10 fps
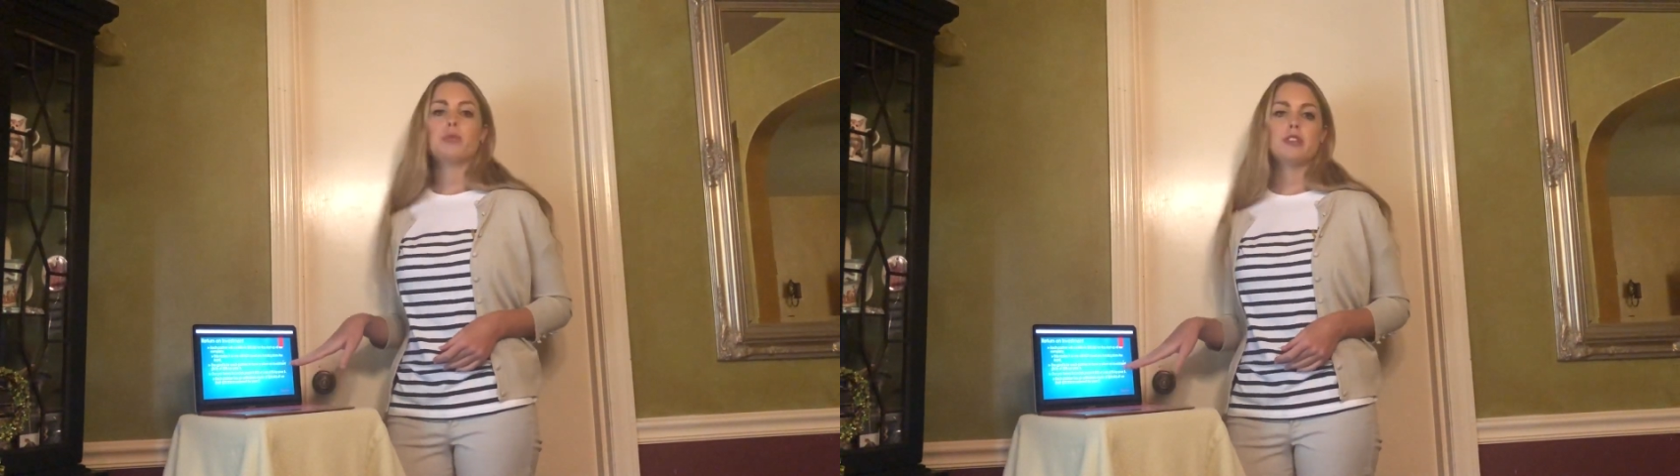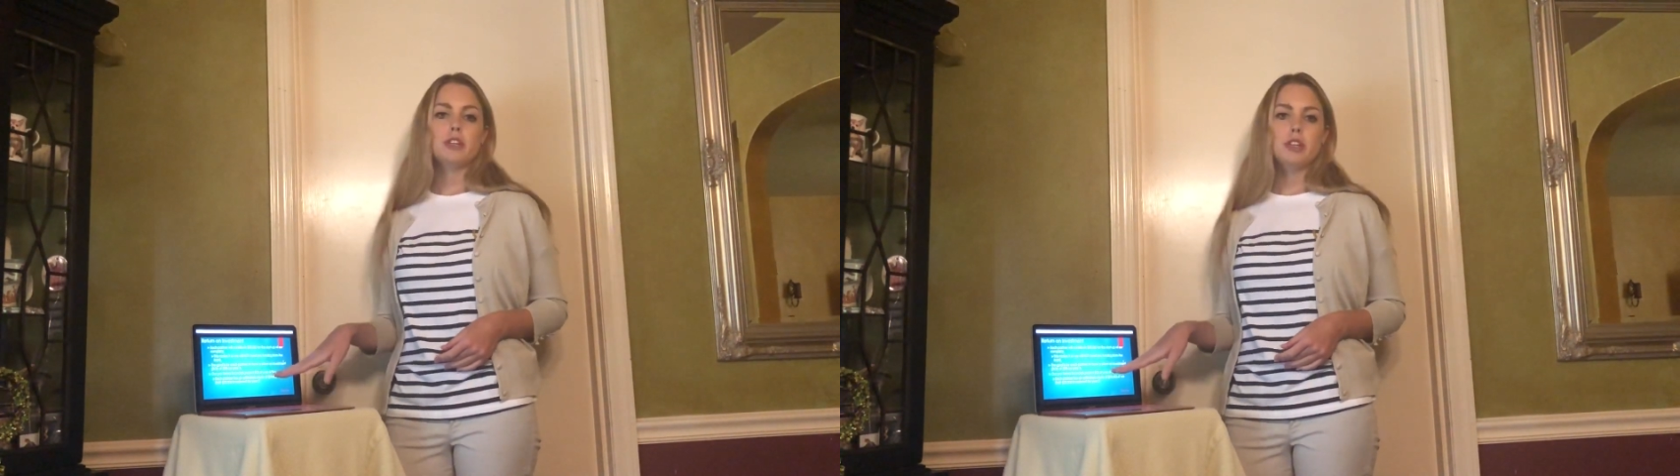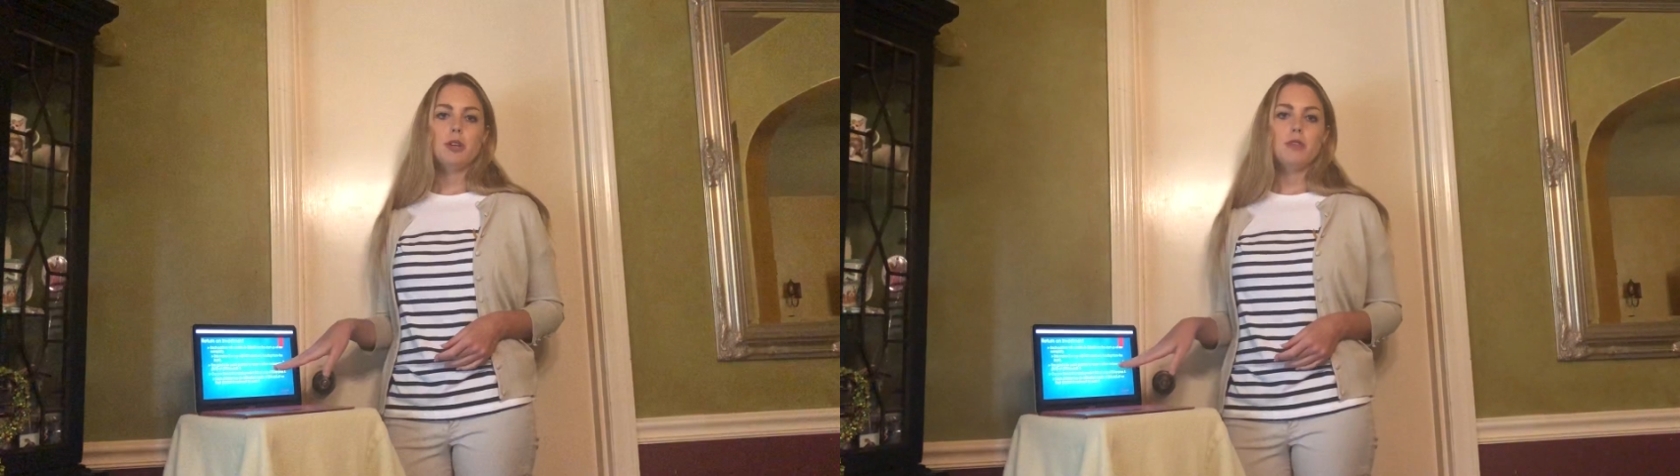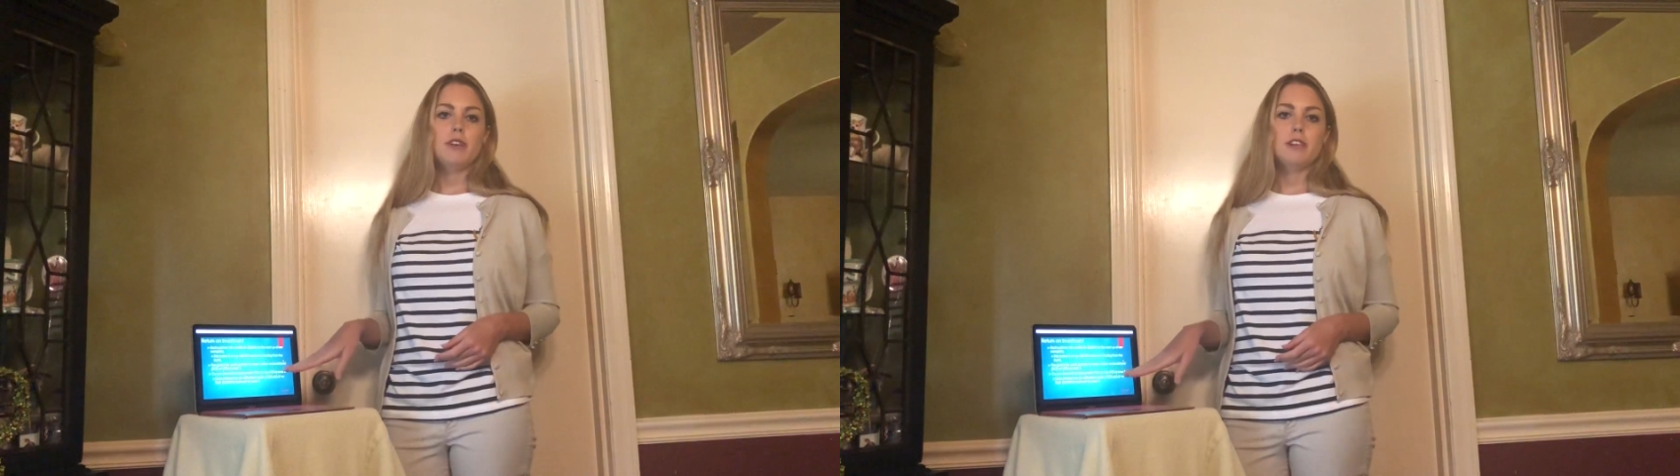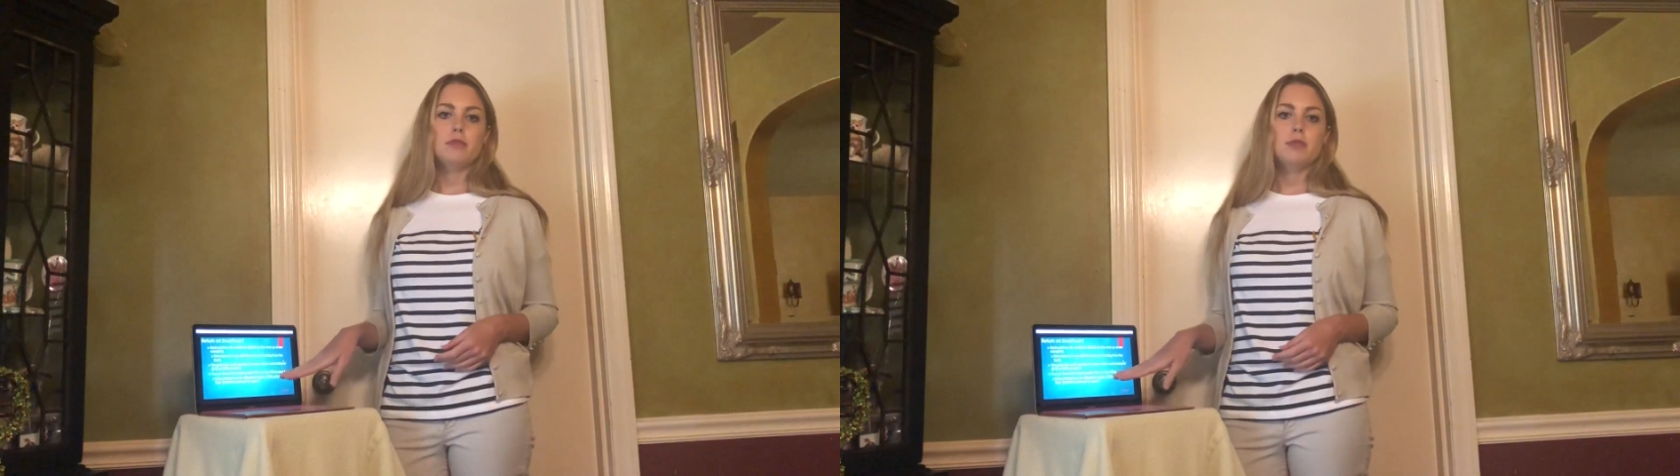return of
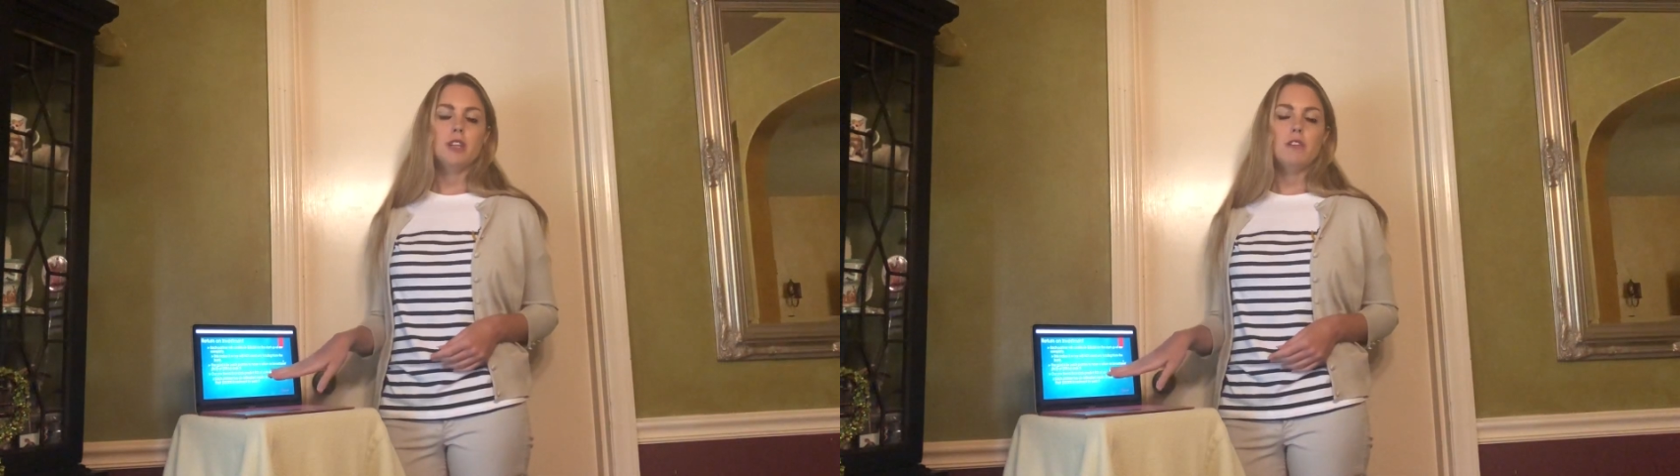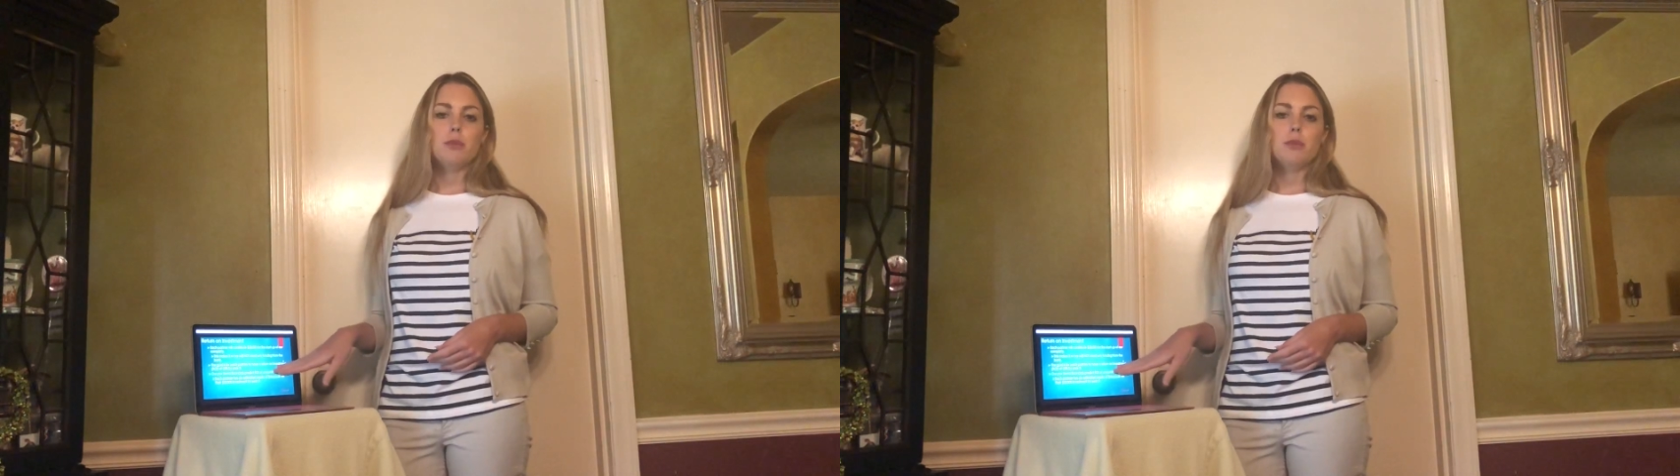investment of